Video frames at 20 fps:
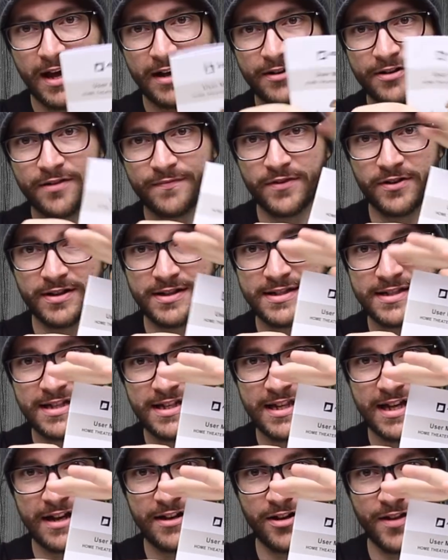I don't know if you can see
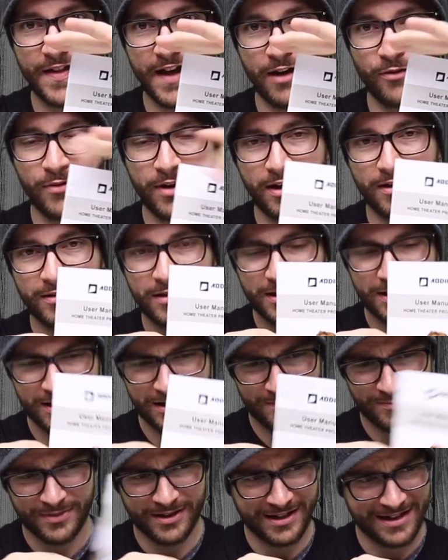that all that well,
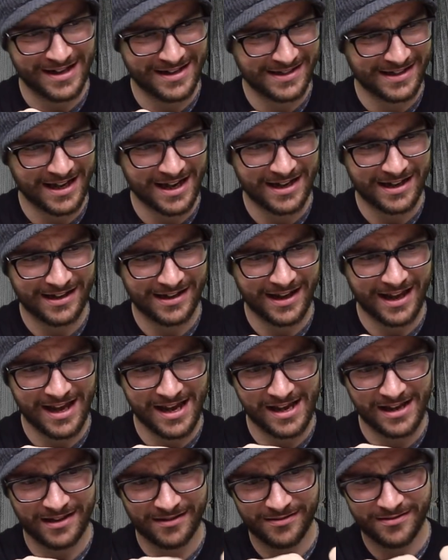but it's got
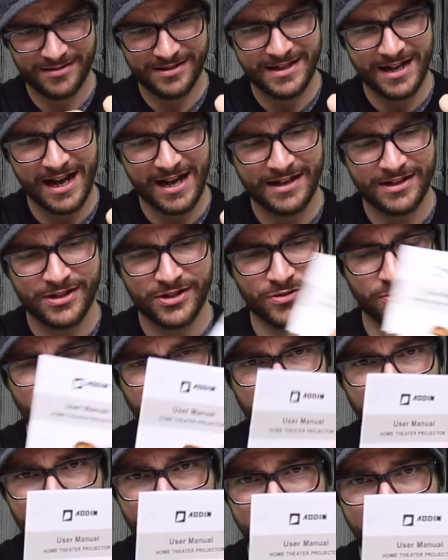a dinosaur
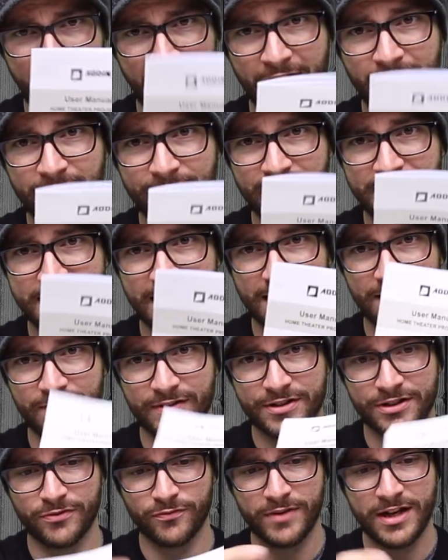coming out of the
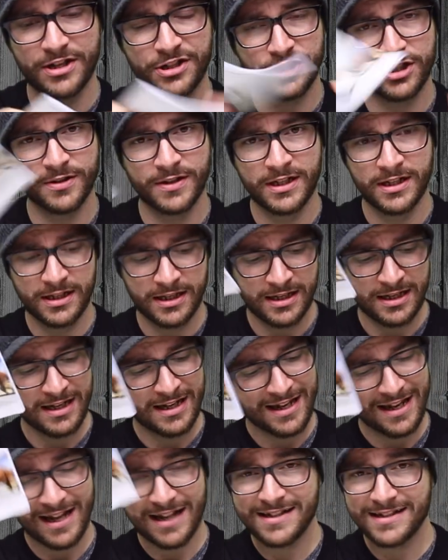television, which
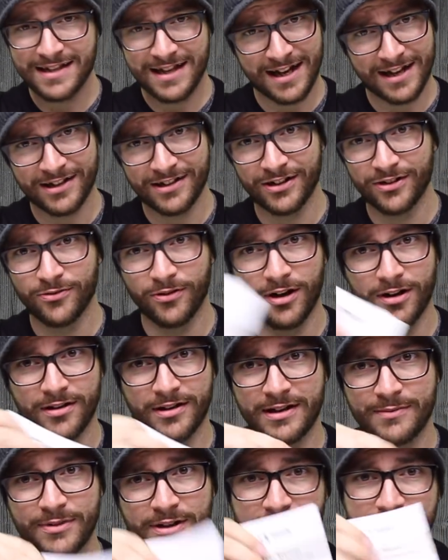it's got good
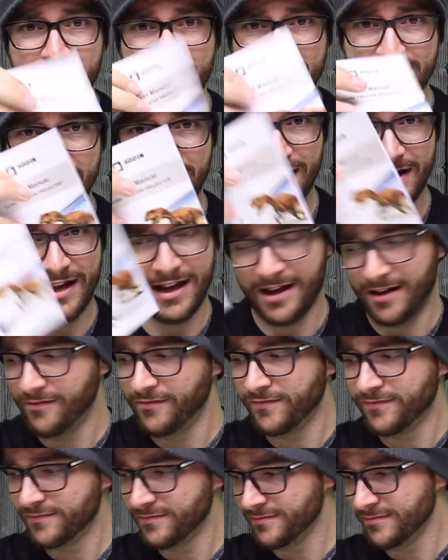quality, but it does not
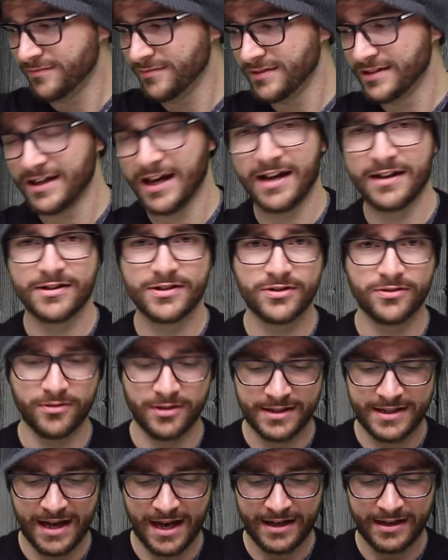have dinosaur
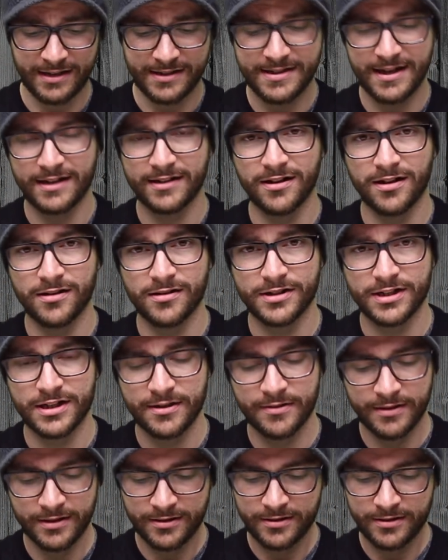attacking technology.